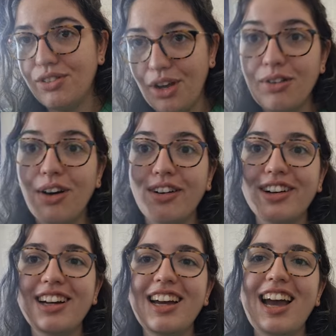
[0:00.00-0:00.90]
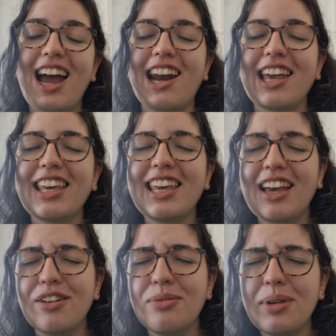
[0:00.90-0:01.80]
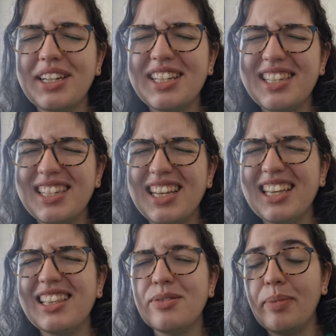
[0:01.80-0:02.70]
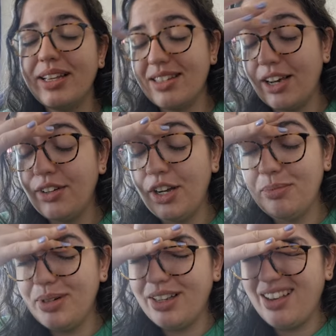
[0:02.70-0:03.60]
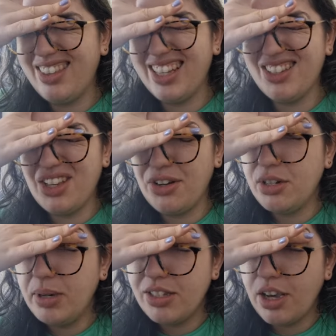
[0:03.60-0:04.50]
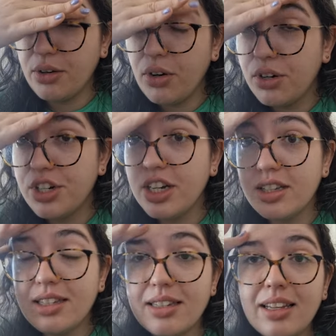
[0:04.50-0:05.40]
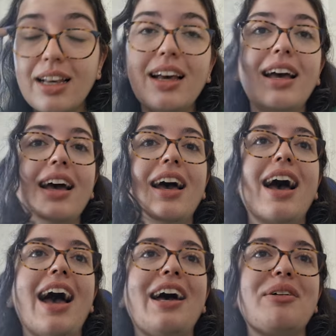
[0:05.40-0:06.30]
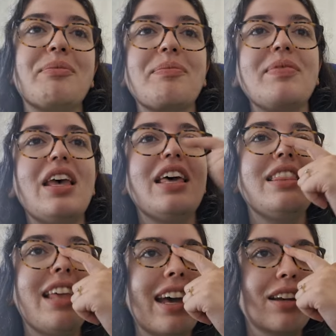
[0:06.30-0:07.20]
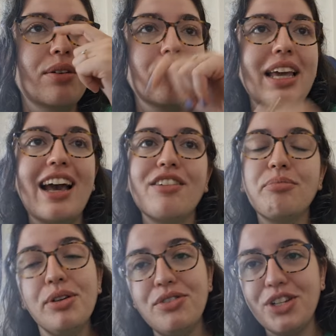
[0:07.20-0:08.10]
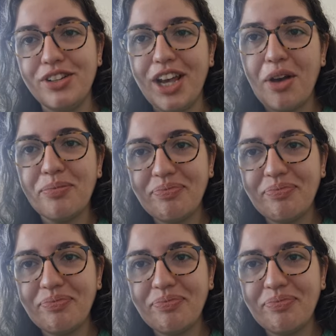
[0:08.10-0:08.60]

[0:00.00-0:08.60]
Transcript: so long, and I cannot wait to see the Spaced Out notebook. I think it's going to be so gorgeous. Then we have Move Studio.